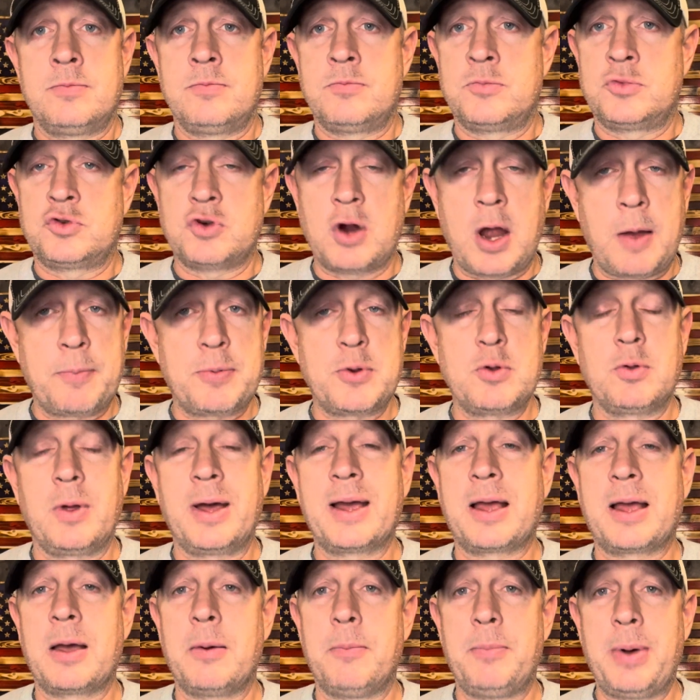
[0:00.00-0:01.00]
drop you
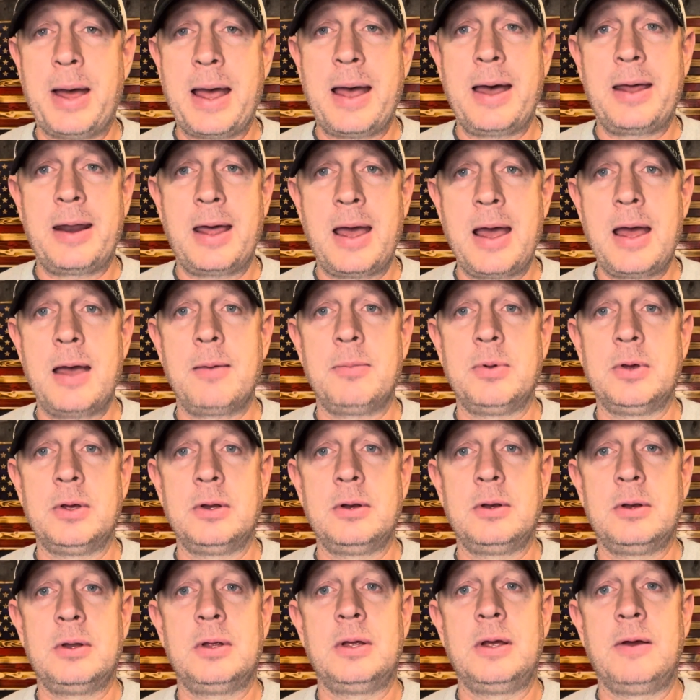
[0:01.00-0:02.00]
like a bad
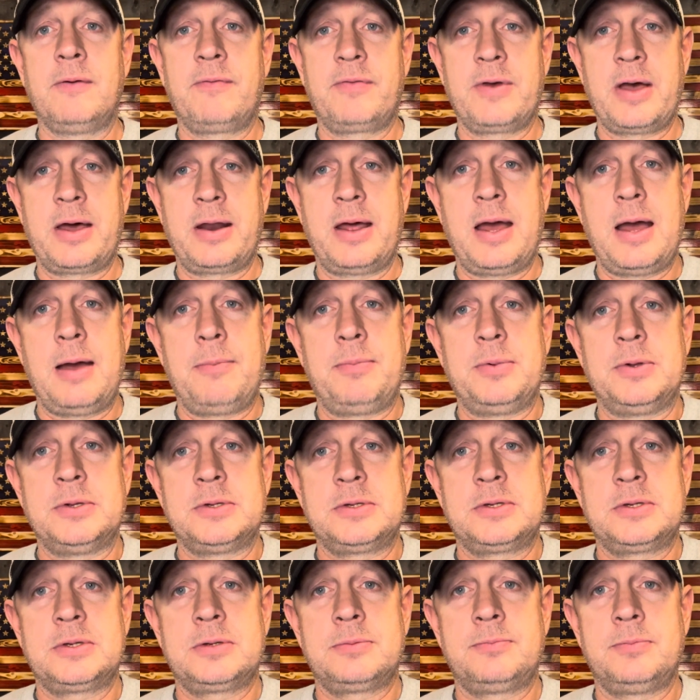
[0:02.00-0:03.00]
habit if that
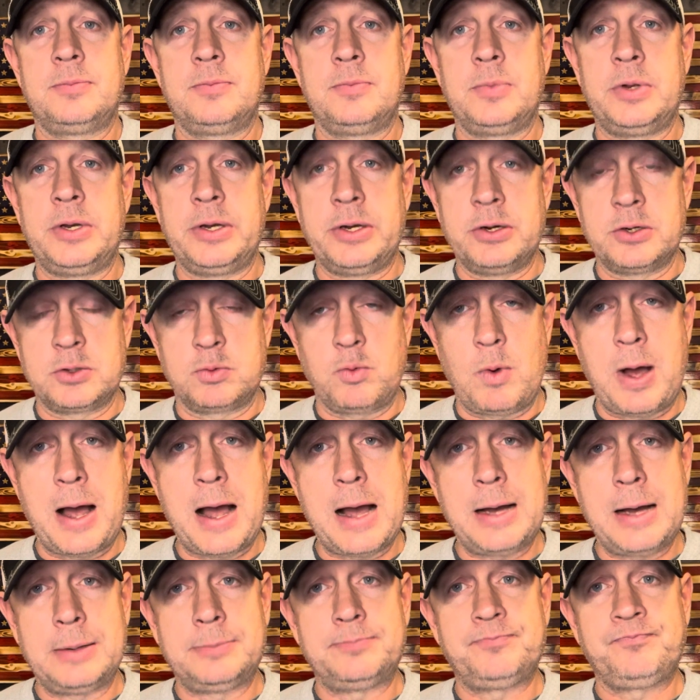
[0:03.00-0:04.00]
happens. And here's
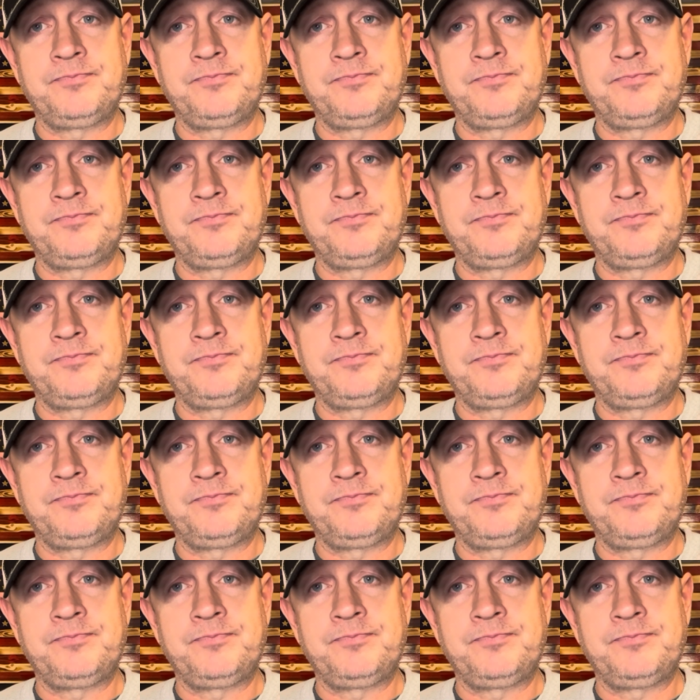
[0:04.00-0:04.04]
why.